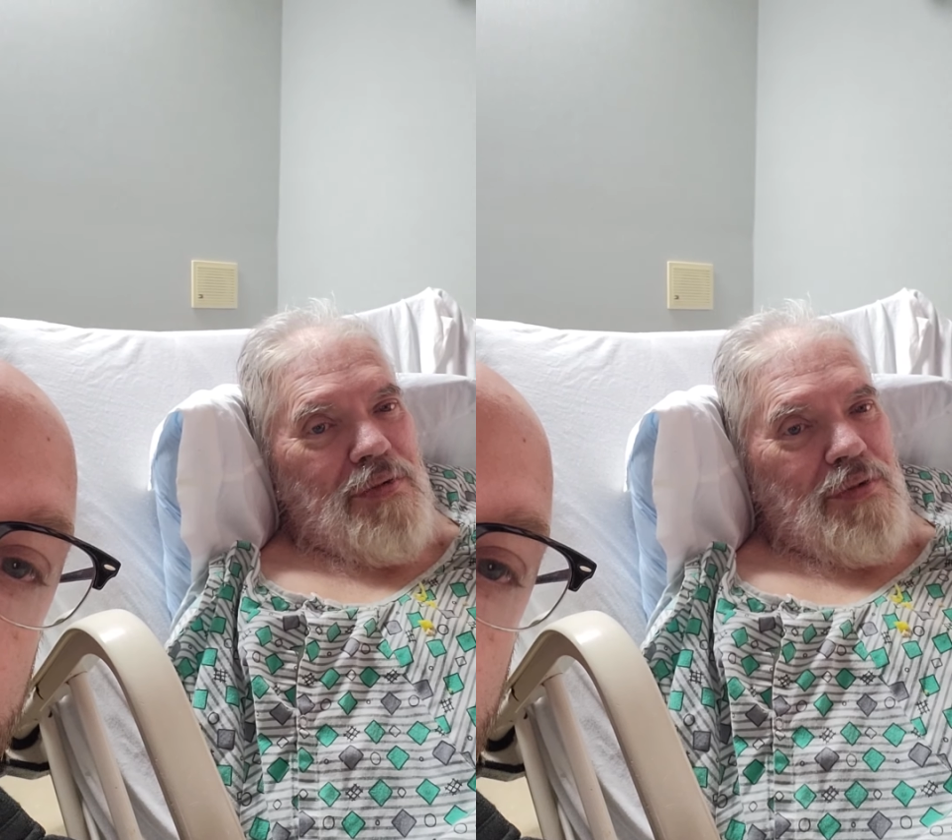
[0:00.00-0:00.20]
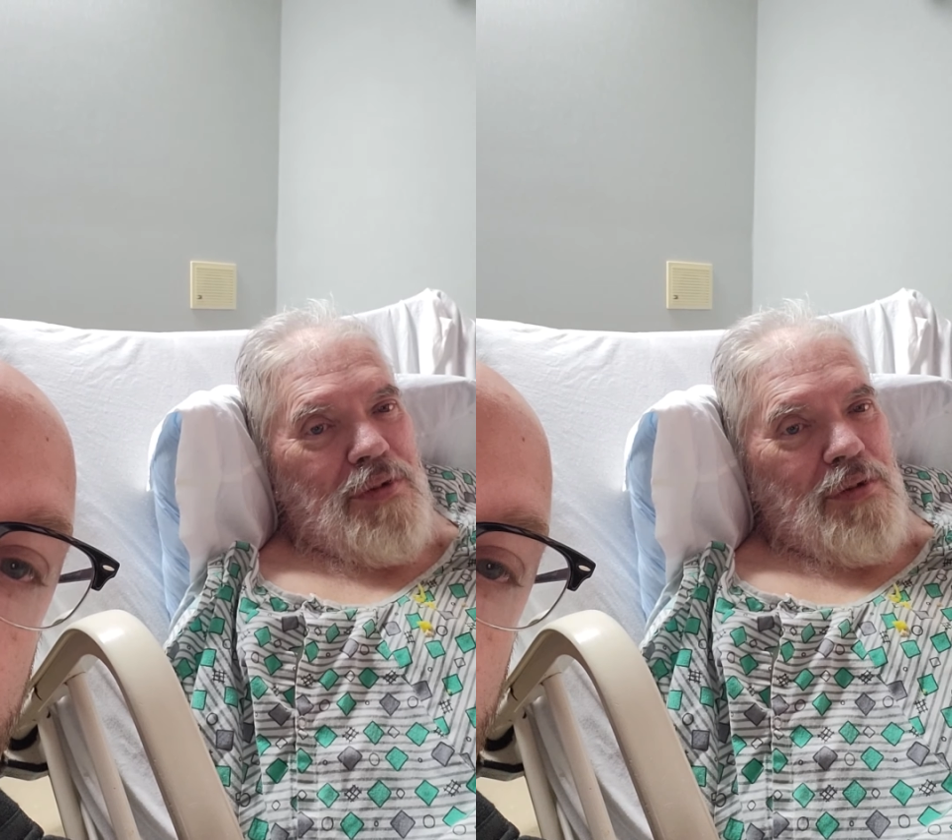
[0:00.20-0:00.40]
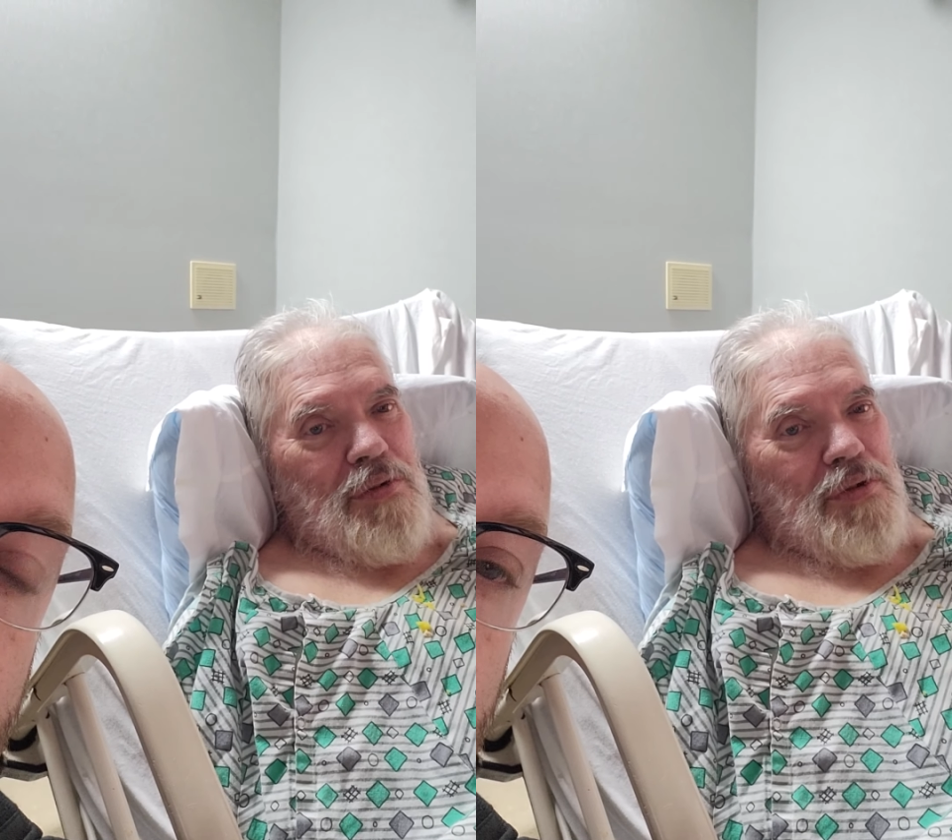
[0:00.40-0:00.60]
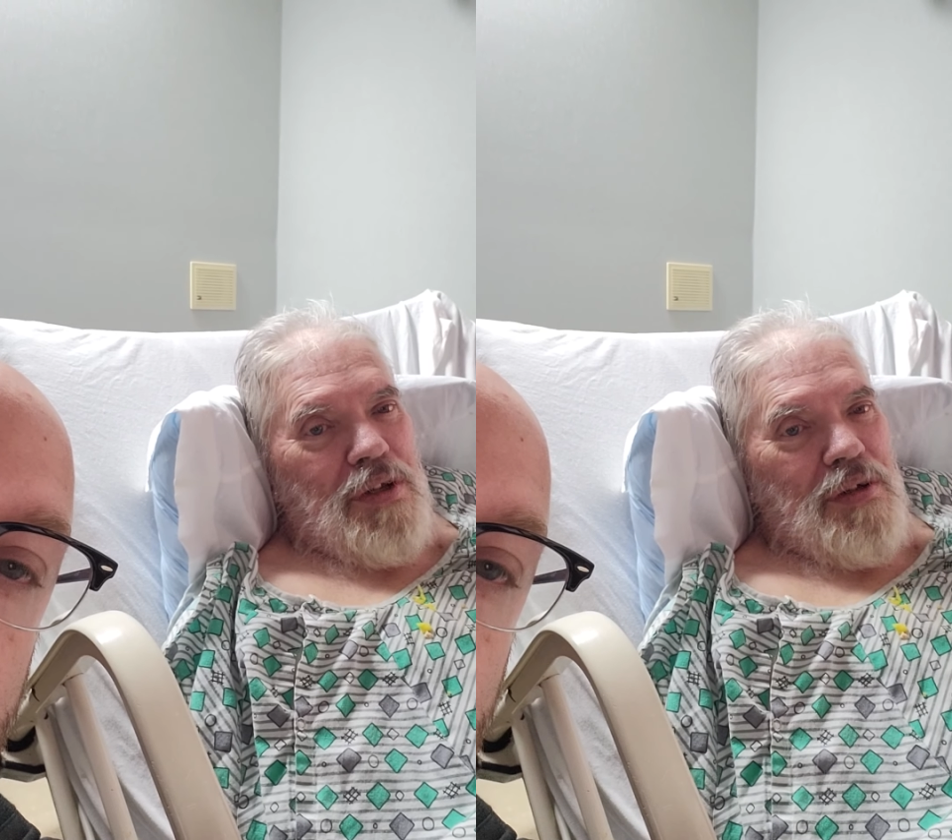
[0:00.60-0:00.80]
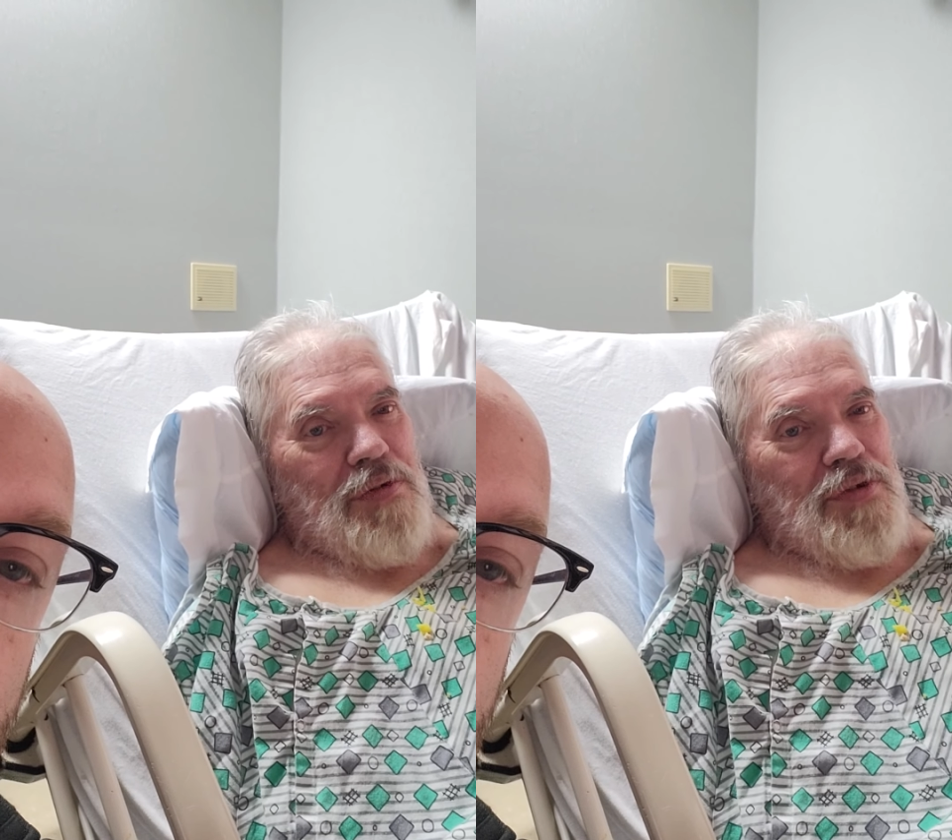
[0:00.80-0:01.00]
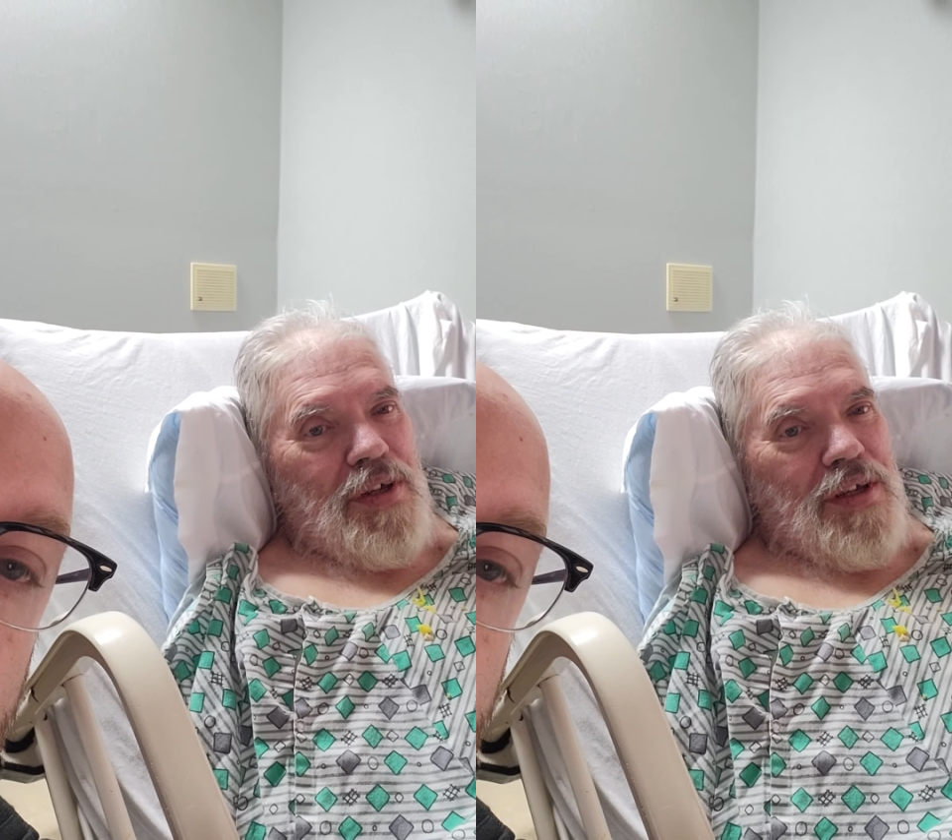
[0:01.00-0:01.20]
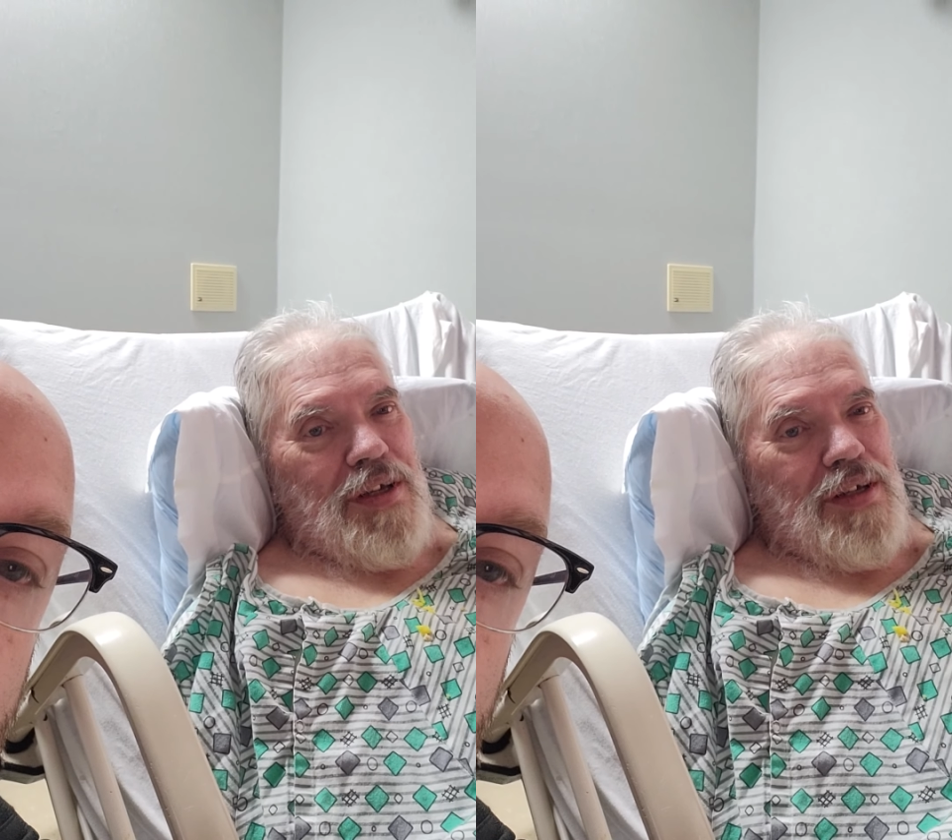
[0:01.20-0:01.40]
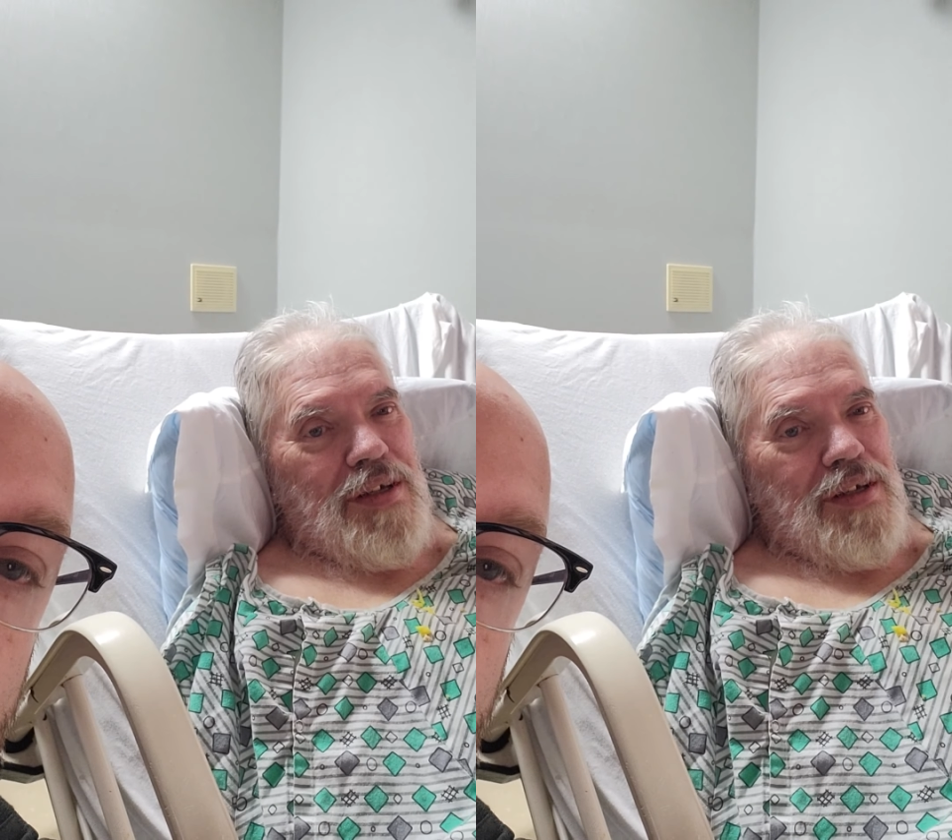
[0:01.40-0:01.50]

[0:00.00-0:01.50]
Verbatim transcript: For those that are sick,